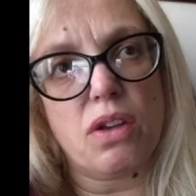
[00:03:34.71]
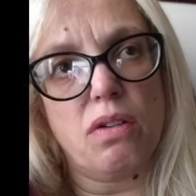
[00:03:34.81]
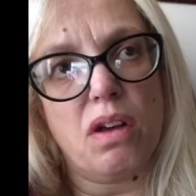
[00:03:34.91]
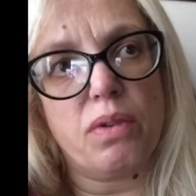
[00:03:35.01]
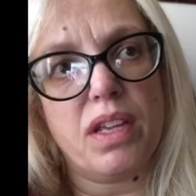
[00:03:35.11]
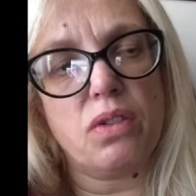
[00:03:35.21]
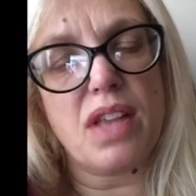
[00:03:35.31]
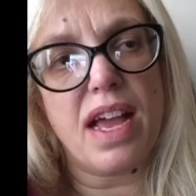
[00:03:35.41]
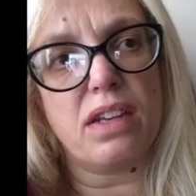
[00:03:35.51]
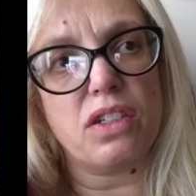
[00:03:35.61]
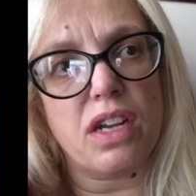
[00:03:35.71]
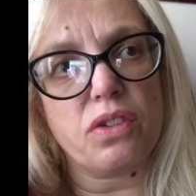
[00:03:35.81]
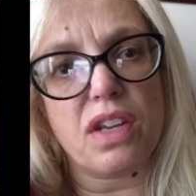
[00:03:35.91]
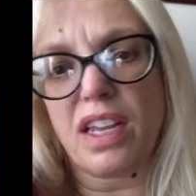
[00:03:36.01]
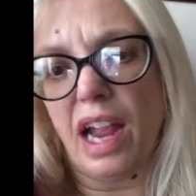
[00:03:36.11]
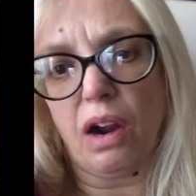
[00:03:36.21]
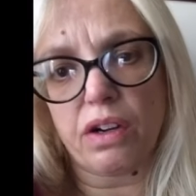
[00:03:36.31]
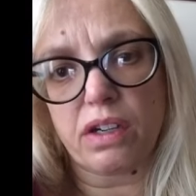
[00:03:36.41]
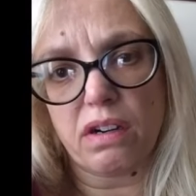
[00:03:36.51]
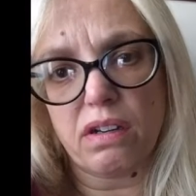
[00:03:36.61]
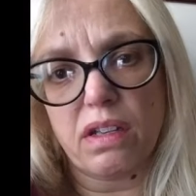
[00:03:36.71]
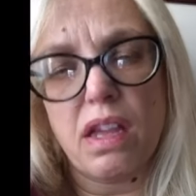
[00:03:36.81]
Solo he's not just a character,